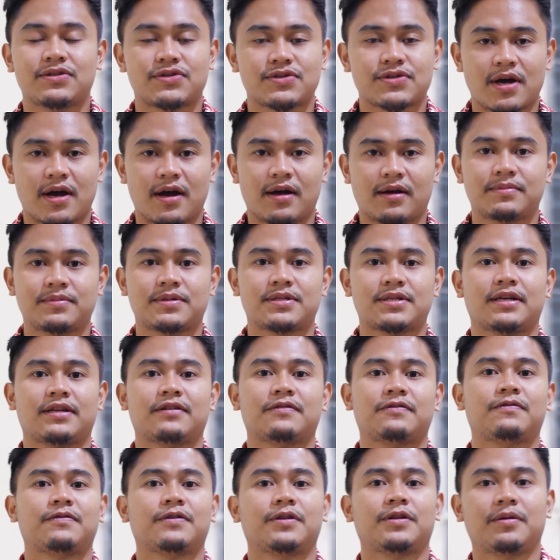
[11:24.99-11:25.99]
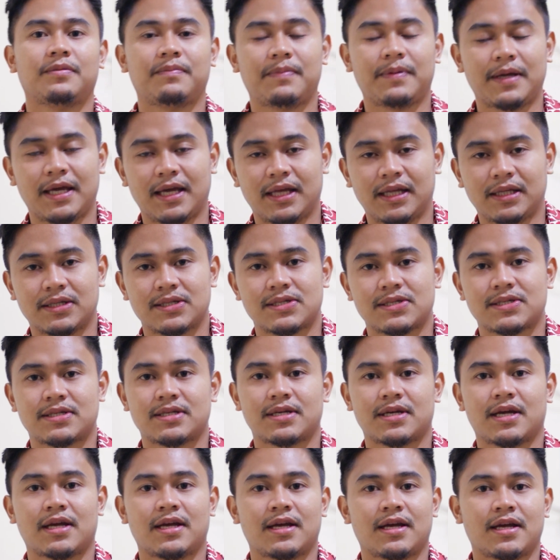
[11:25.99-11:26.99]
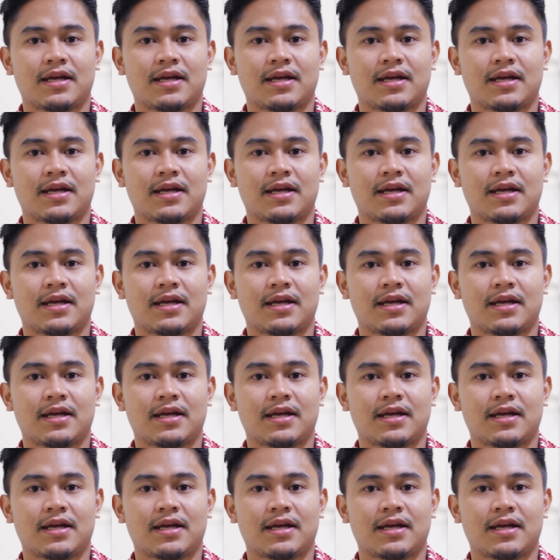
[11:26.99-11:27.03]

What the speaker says: jobs in the Philippines